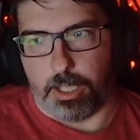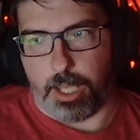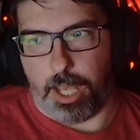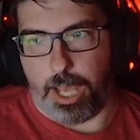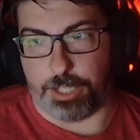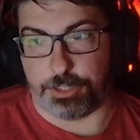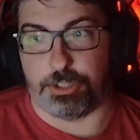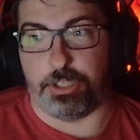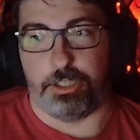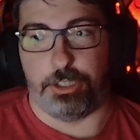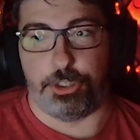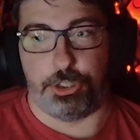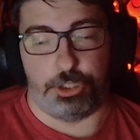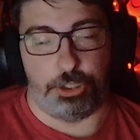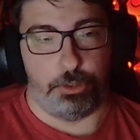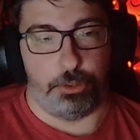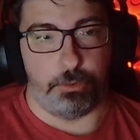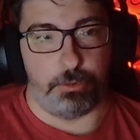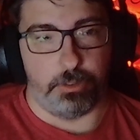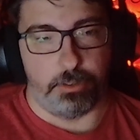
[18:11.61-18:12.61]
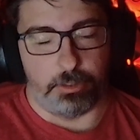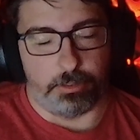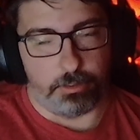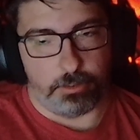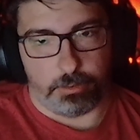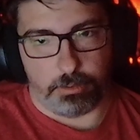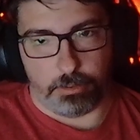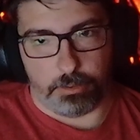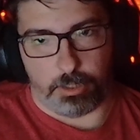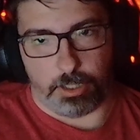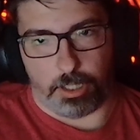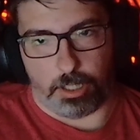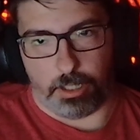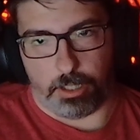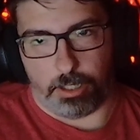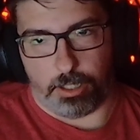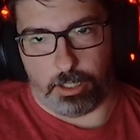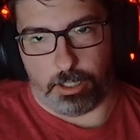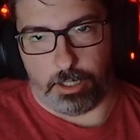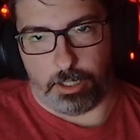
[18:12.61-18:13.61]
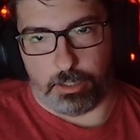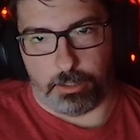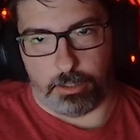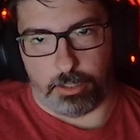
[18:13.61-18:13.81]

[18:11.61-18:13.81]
actually June, uh,